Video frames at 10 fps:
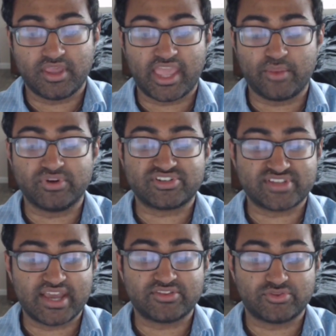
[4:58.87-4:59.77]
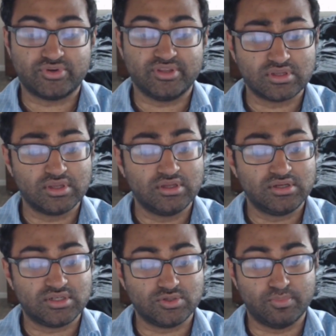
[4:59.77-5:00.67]
in which sat three
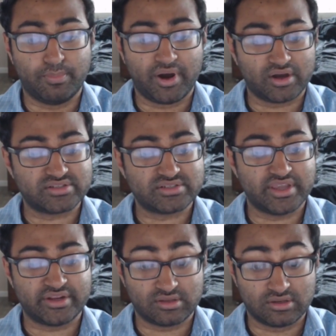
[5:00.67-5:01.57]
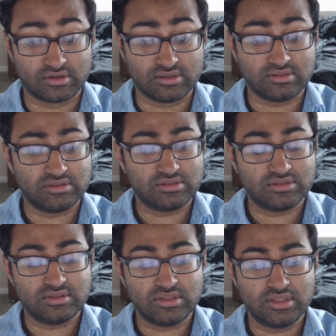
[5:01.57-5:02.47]
two bucks and a girl.
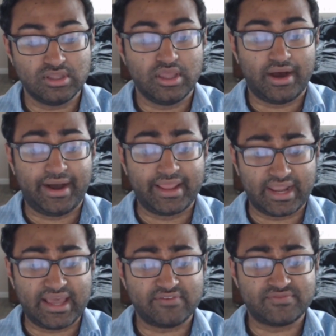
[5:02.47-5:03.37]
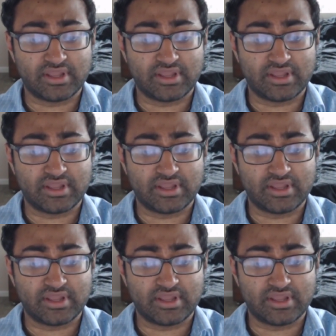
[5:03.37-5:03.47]
I laughed